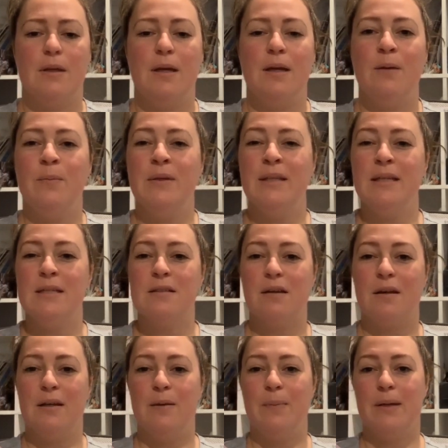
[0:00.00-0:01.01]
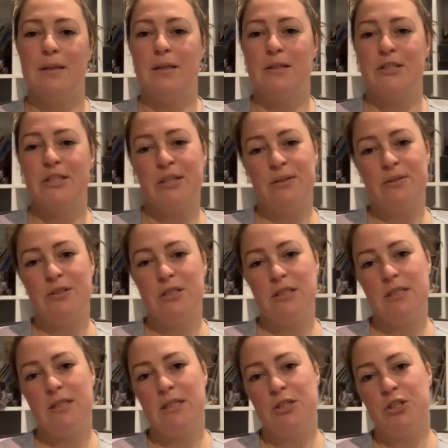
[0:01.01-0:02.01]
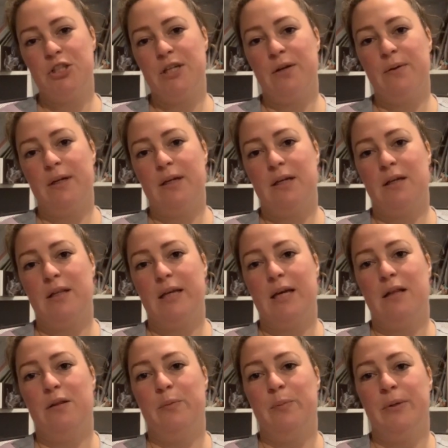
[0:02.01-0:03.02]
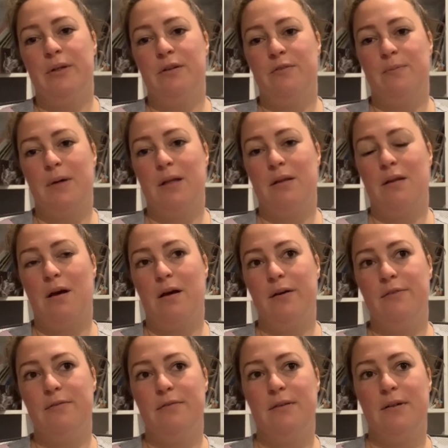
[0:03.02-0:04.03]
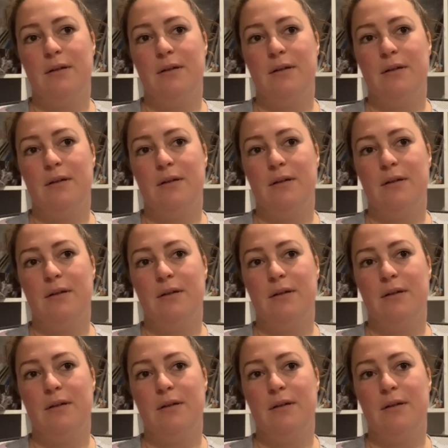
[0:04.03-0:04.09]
And I'm really excited about that channel. It's just sharing another element of my life,